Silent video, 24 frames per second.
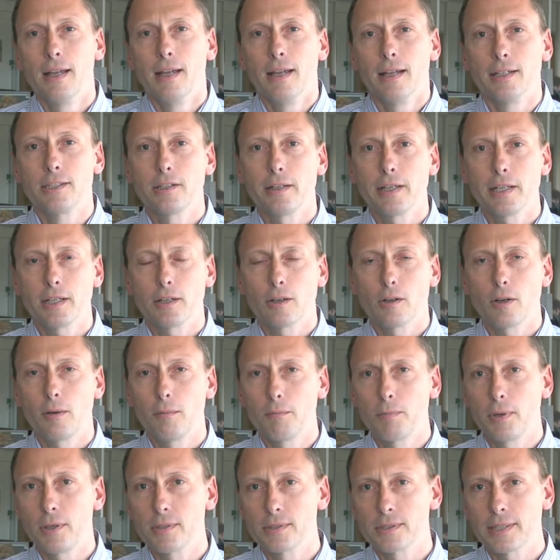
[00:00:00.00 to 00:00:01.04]
A giant
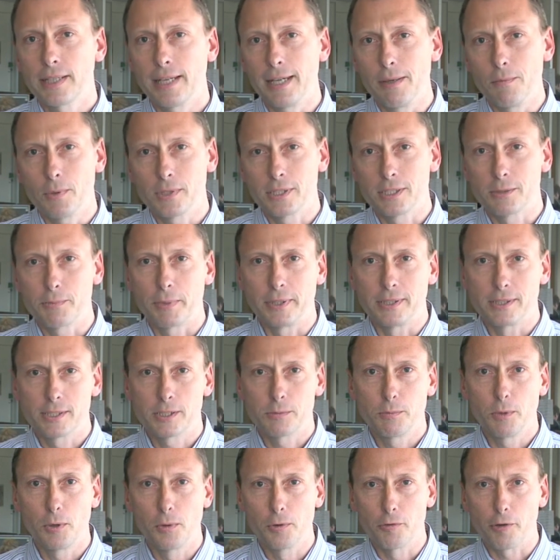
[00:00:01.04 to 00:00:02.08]
compost heap which has been
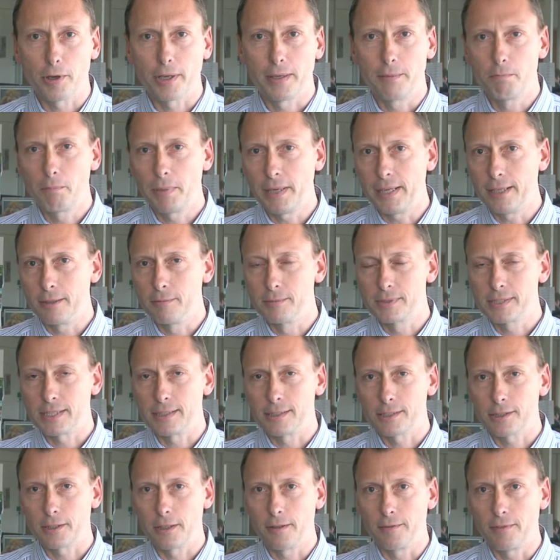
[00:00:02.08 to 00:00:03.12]
smouldering in Beenham
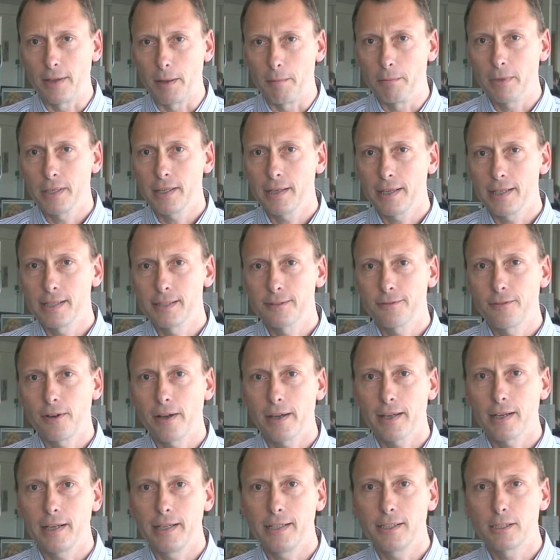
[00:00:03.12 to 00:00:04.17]
since November is
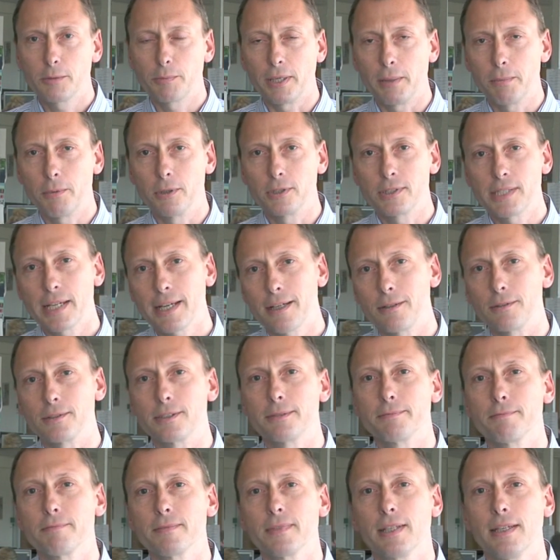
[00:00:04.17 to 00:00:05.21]
finally to be put
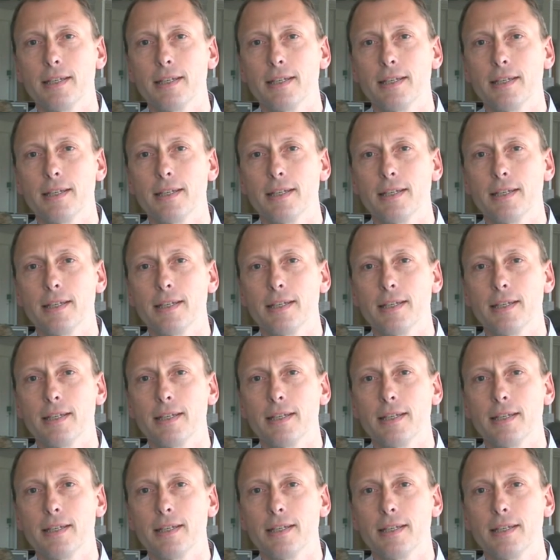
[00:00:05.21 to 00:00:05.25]
out.